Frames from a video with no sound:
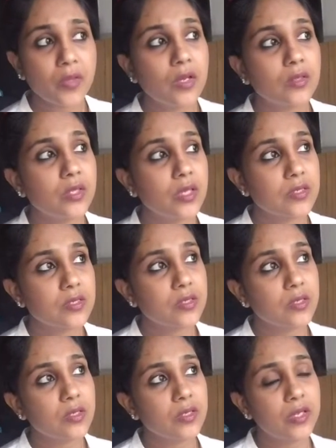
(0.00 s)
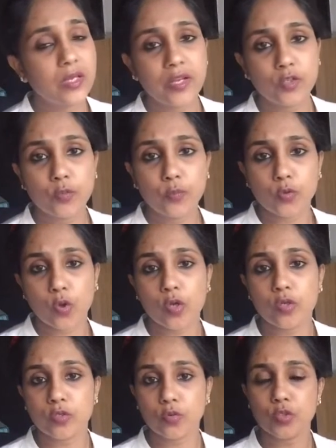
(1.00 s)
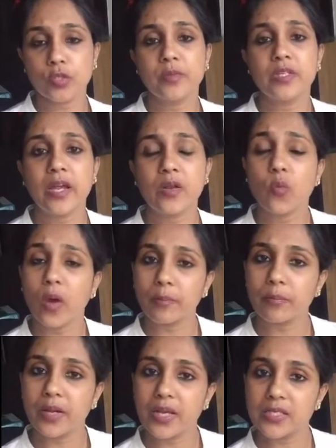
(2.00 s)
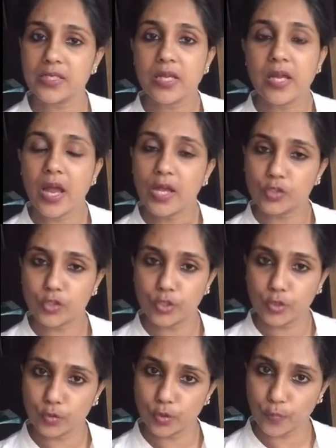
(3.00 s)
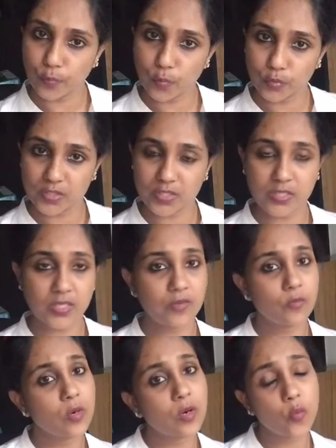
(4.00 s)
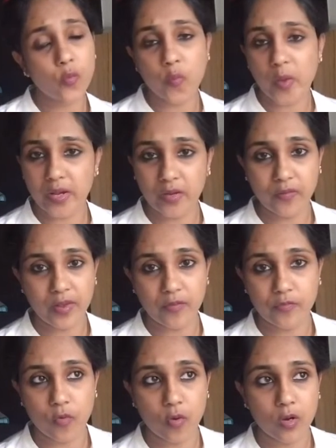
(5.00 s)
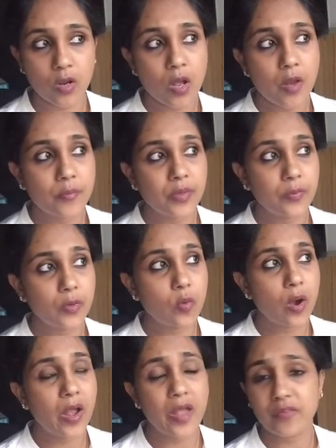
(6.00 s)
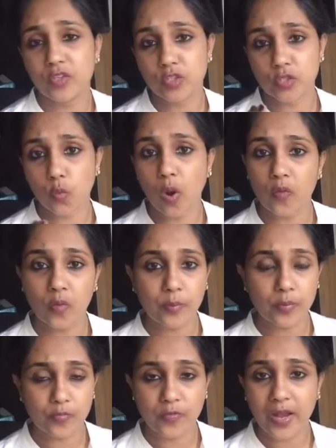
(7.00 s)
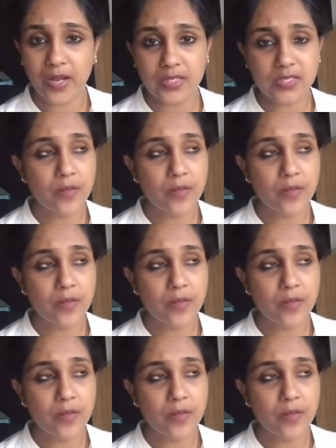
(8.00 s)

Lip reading: They let you put all your social media in one place and schedule your posts. They work very well for people who are having just one profiles.